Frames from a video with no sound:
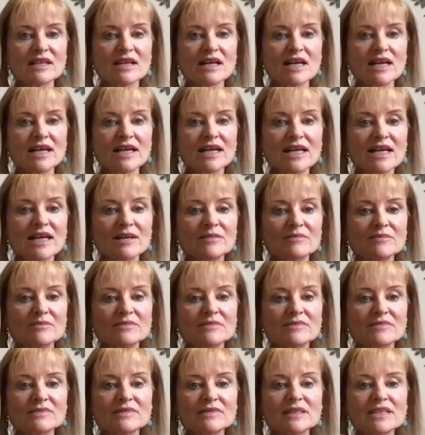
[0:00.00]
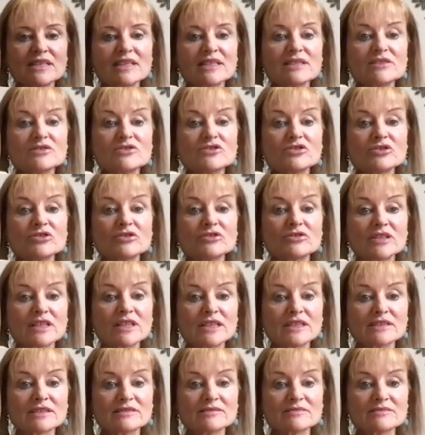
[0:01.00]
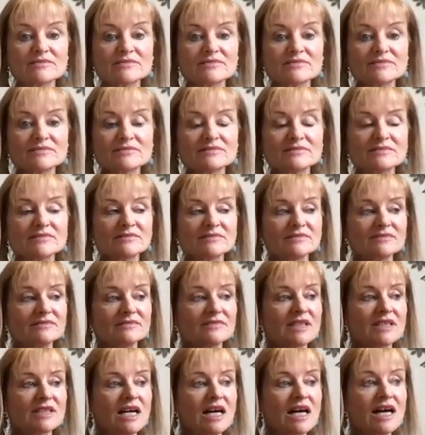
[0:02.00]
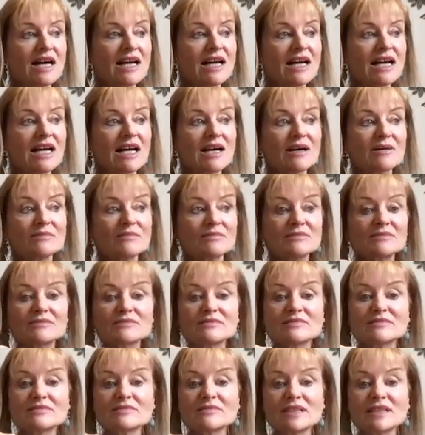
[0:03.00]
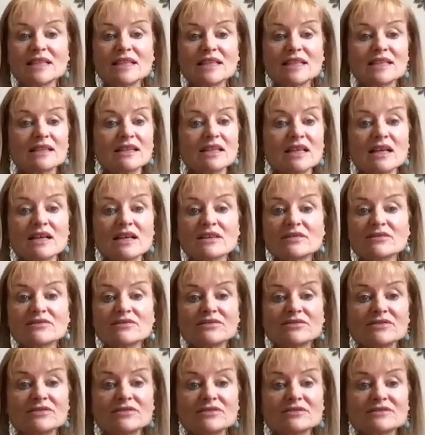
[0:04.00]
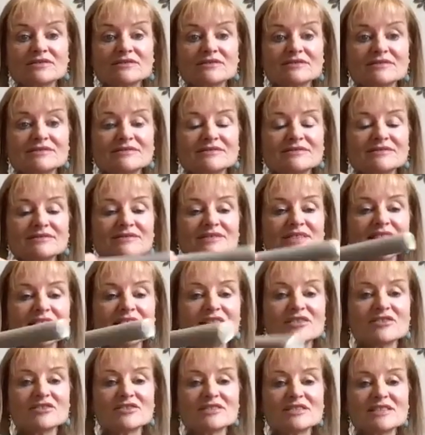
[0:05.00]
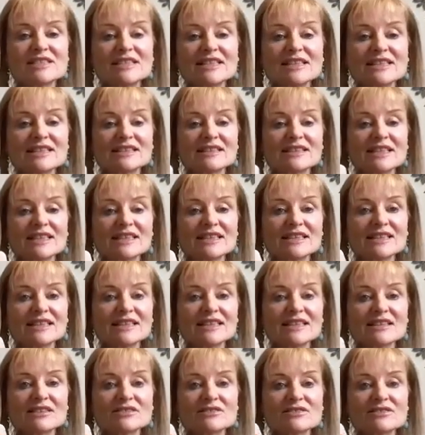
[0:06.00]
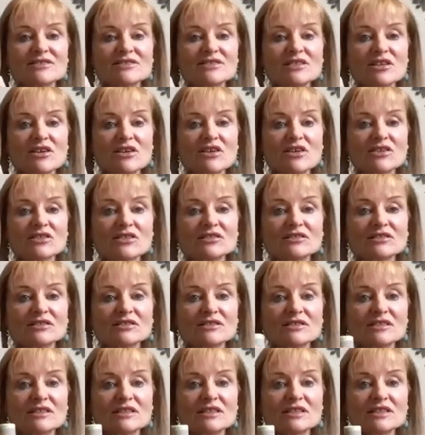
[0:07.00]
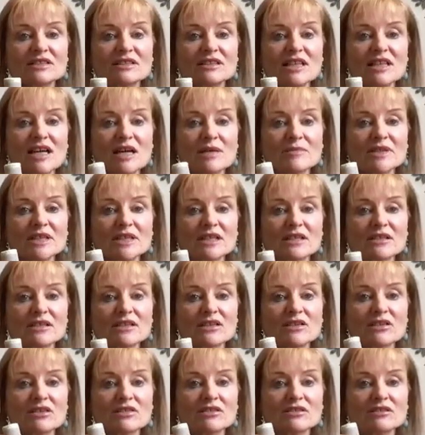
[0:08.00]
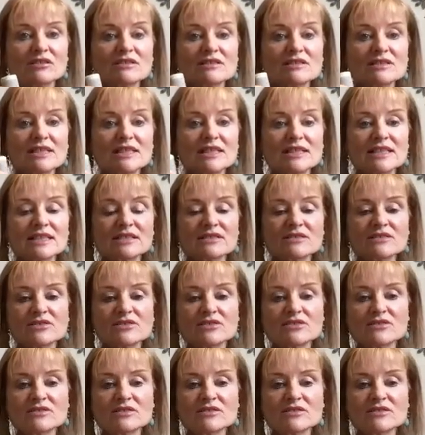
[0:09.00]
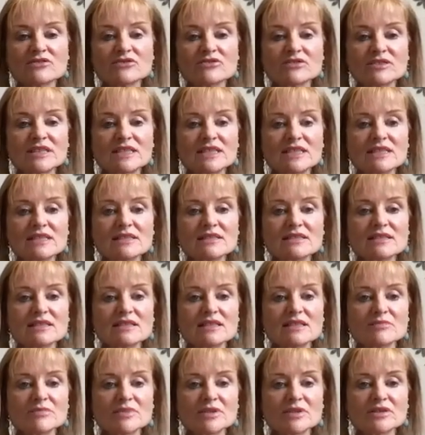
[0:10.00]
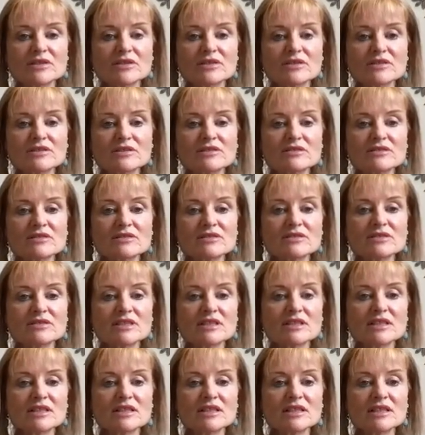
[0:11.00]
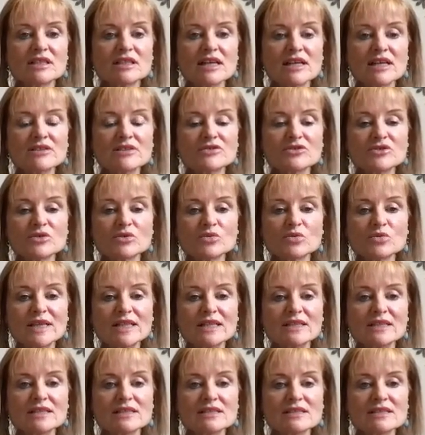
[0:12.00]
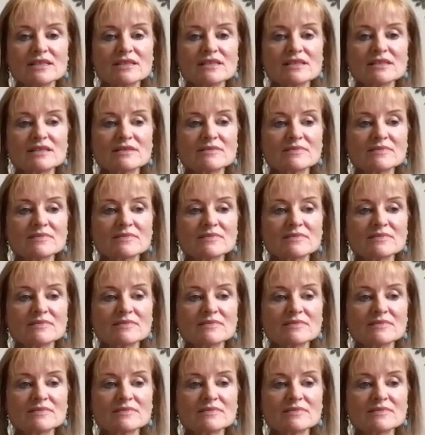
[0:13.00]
I am enduring, I am in love. And you're singing it like a little song, humming along, singing to the trees and the birds as your witness.